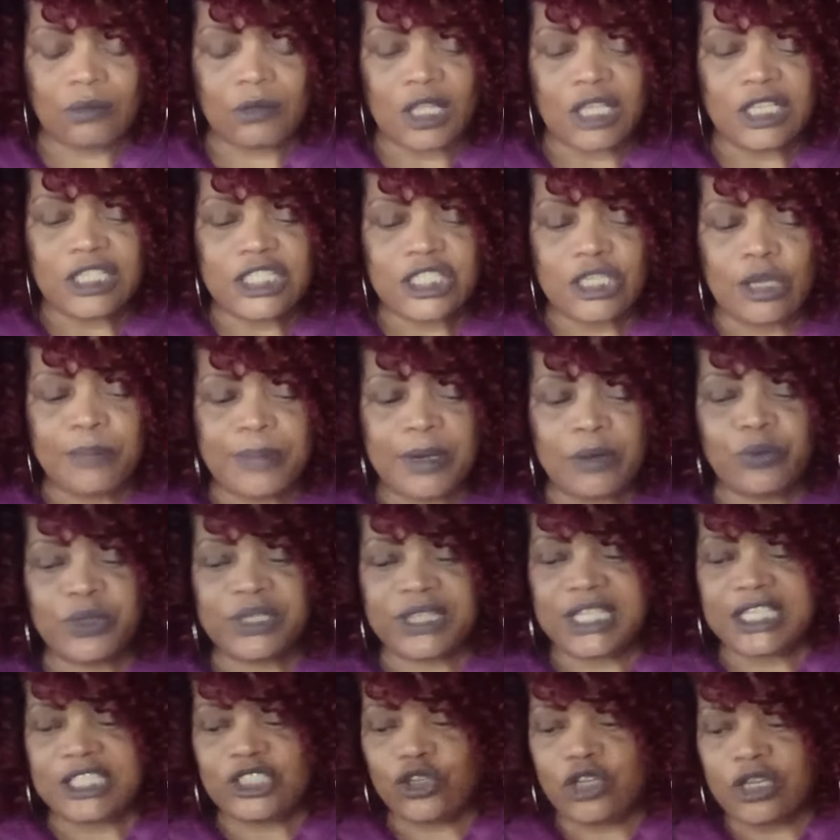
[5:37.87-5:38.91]
So, but with
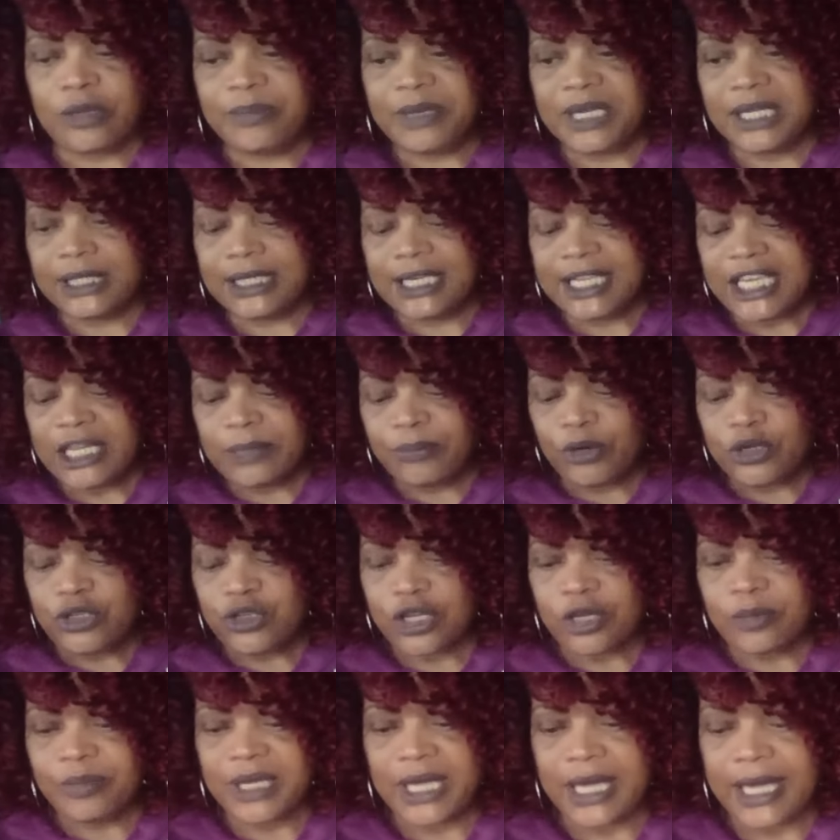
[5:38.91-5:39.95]
this, you could be a Libra, you
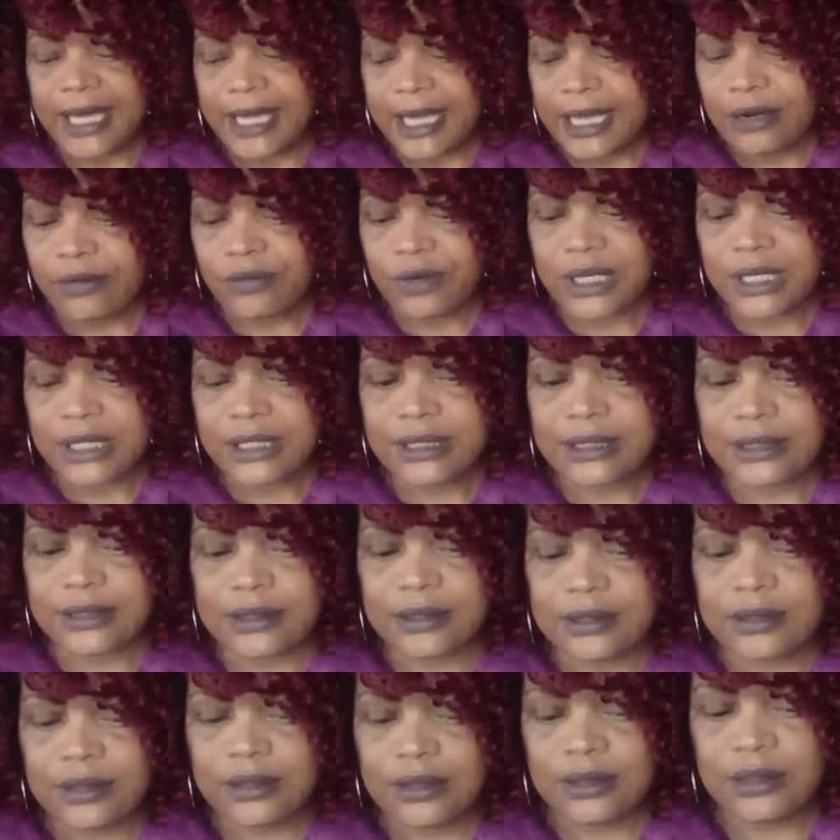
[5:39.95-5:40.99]
could be an Aries.
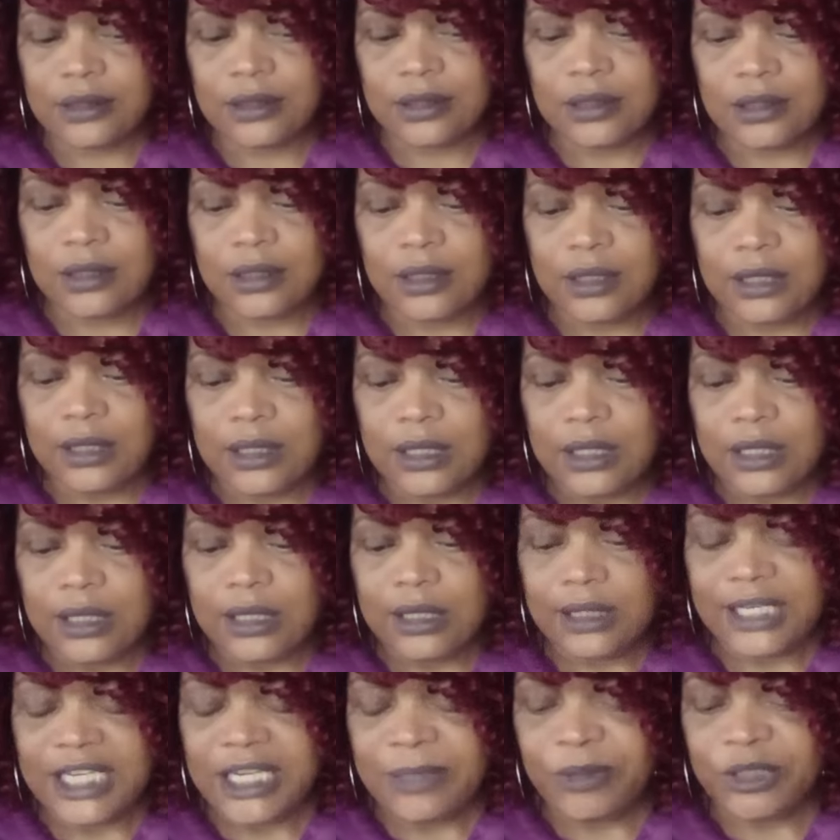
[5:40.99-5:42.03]

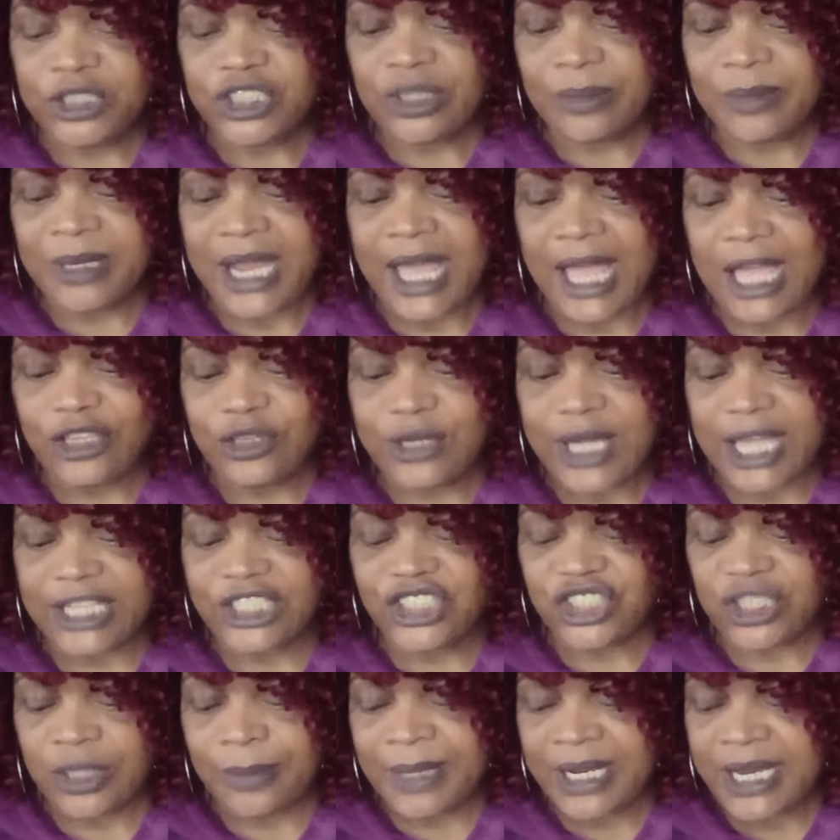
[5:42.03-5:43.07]
Libra, Gemini, you
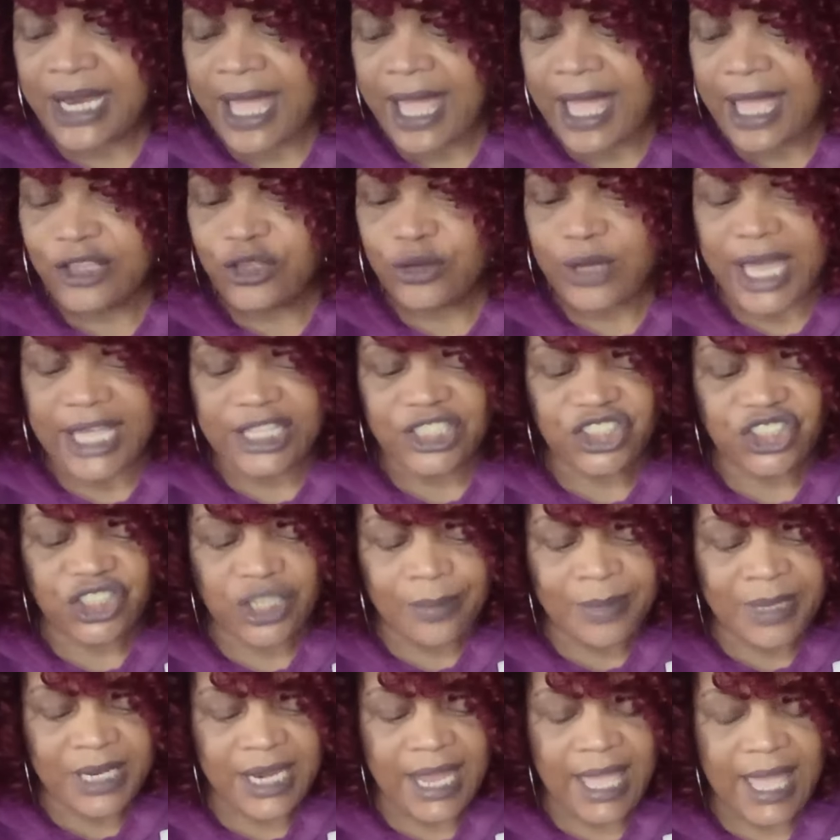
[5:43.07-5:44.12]
got
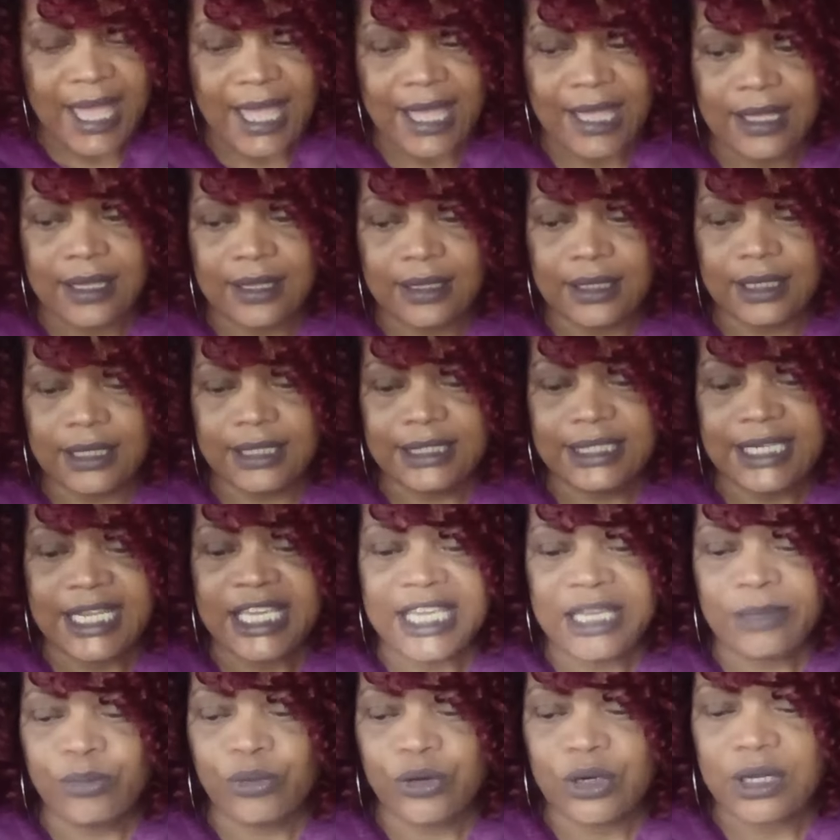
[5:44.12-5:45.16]
Gemini,
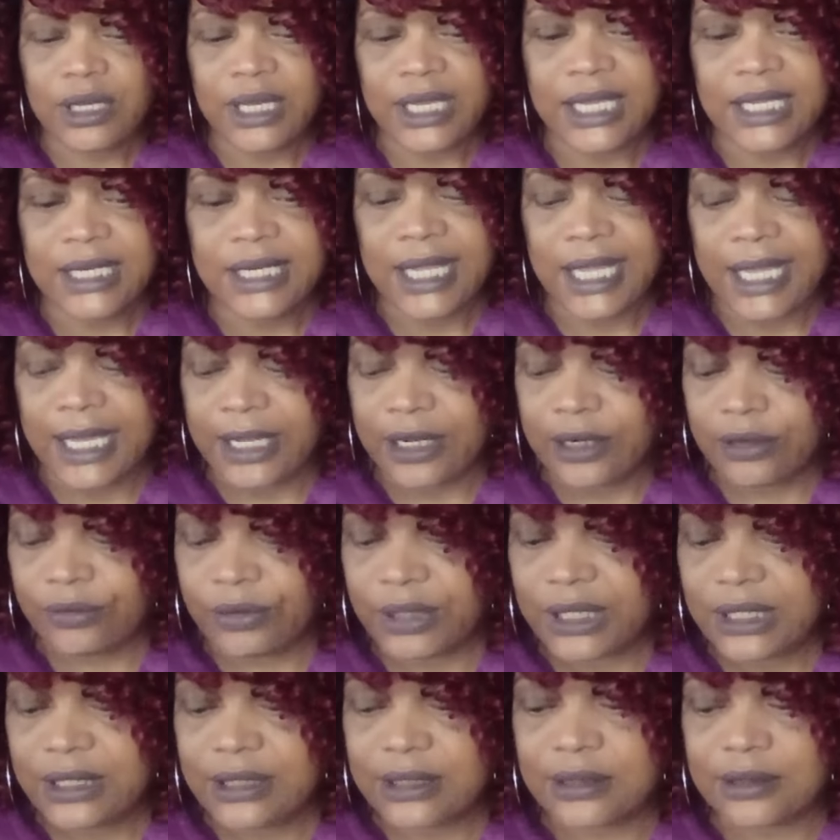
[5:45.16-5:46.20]
Libra, and
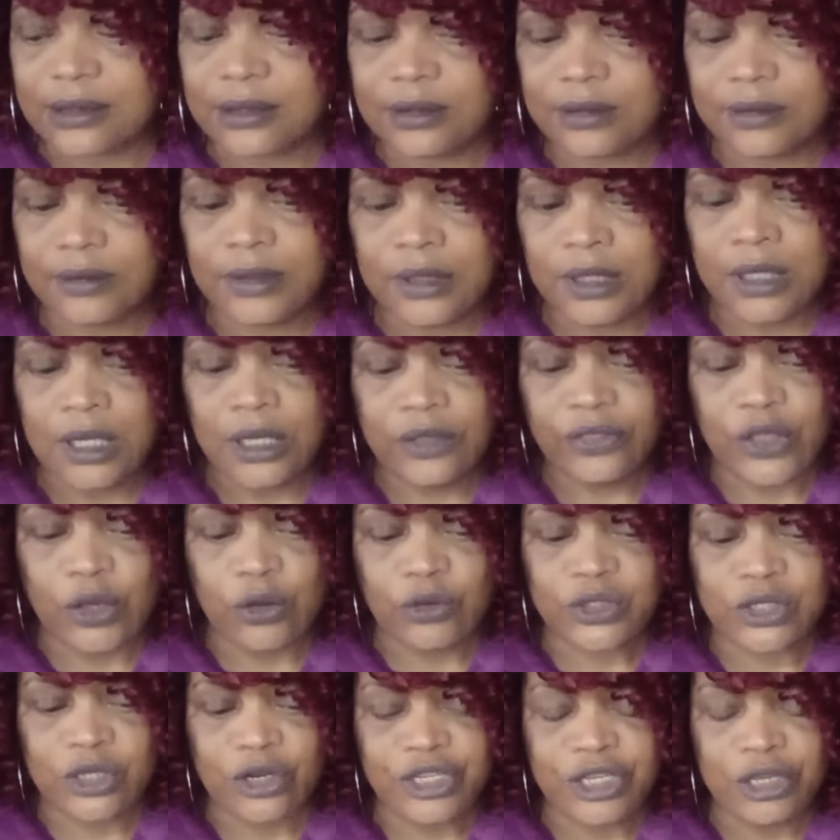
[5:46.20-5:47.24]
Aries.
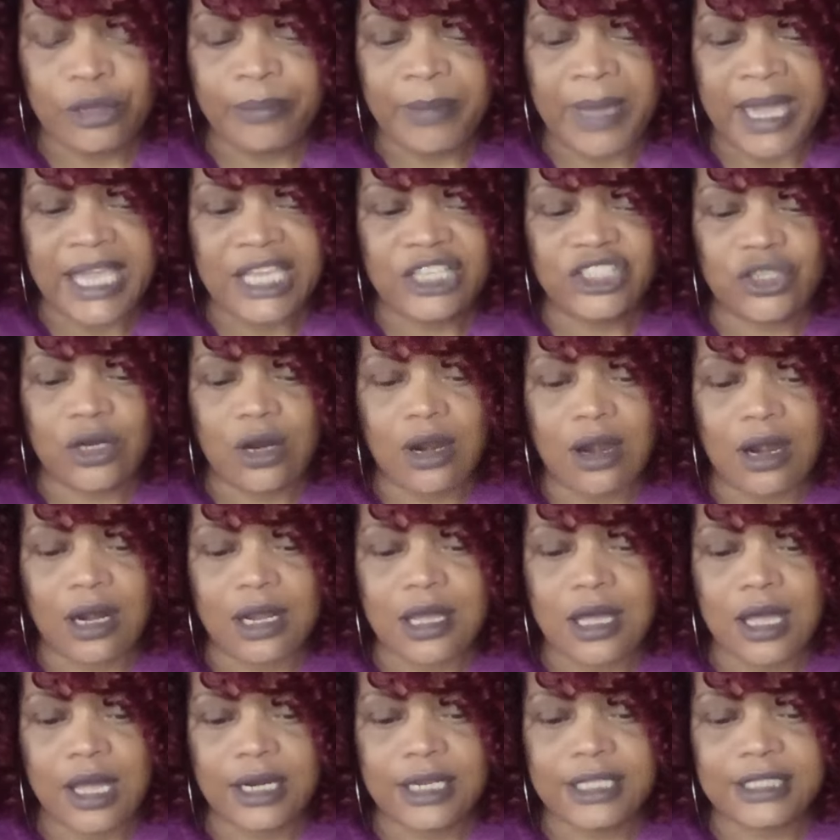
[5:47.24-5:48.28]
Those are your major
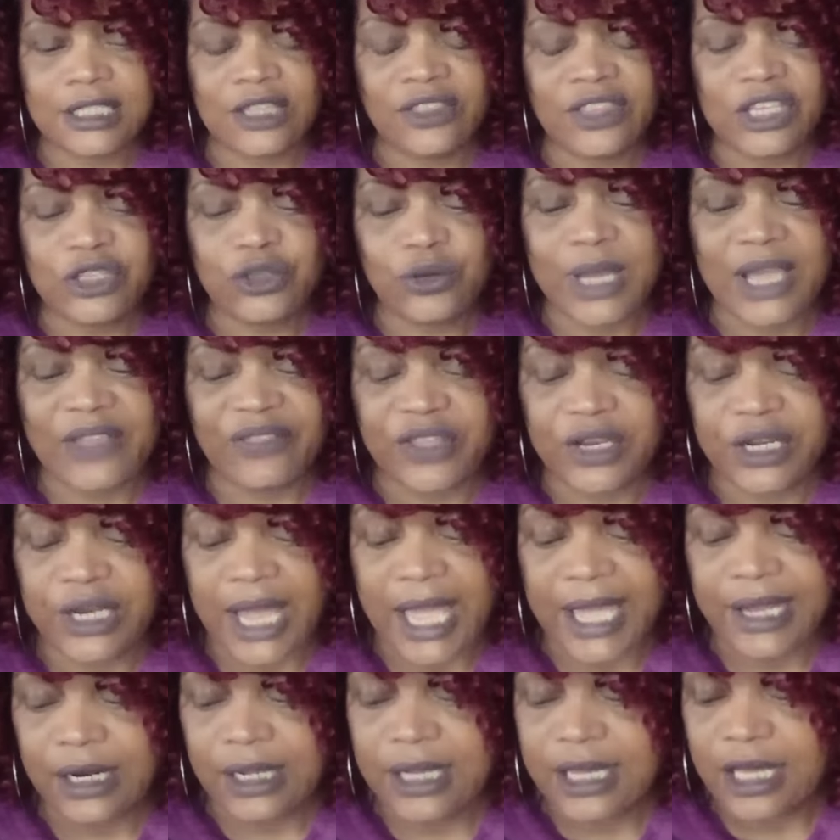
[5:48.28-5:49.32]
arcanas. And then you got the
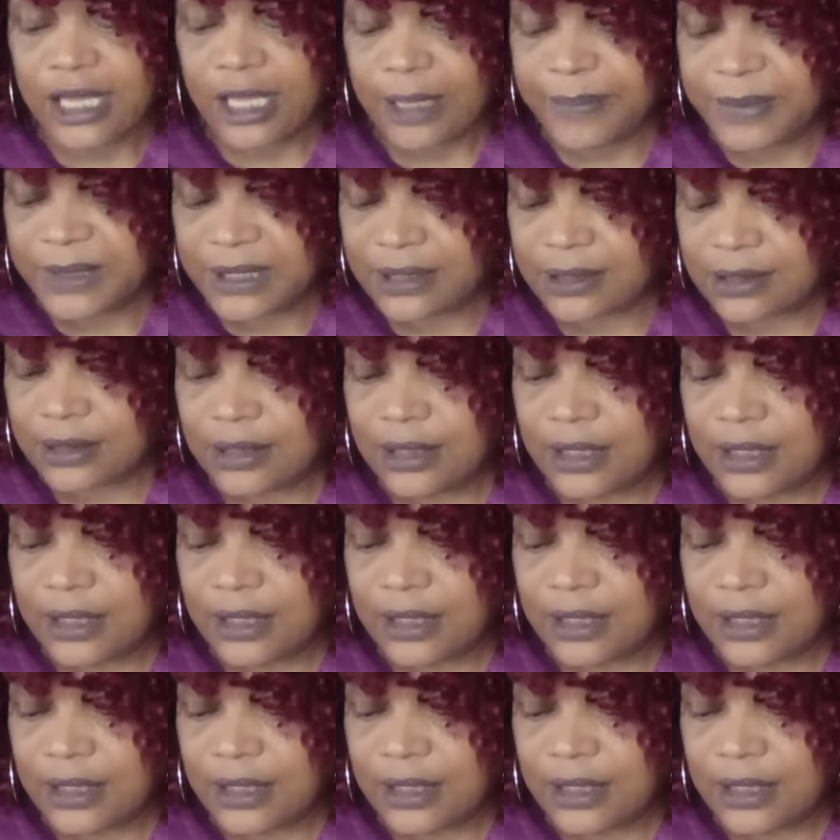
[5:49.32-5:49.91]
Knight of Cups,